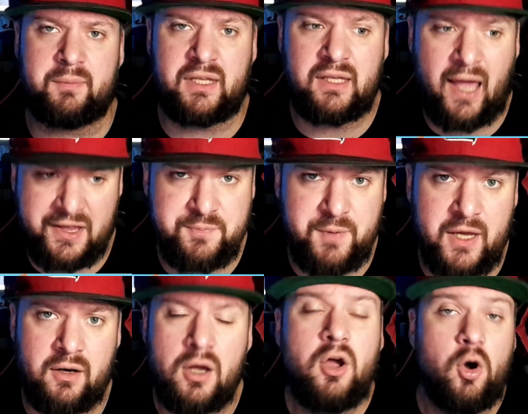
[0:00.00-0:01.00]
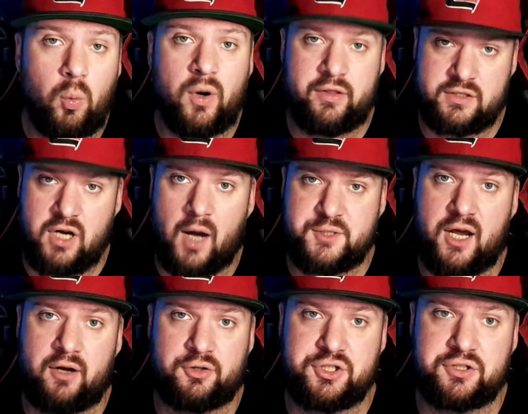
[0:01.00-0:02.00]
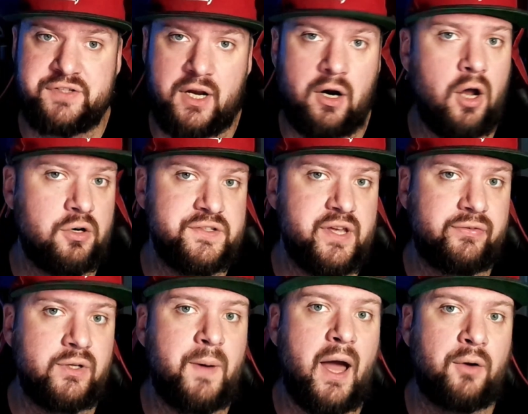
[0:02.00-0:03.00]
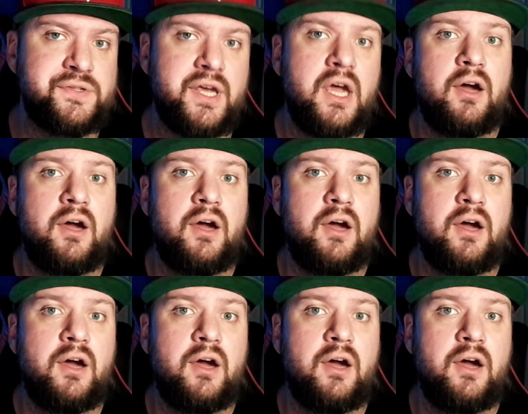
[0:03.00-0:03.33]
He has been one of the top challengers at 170 pounds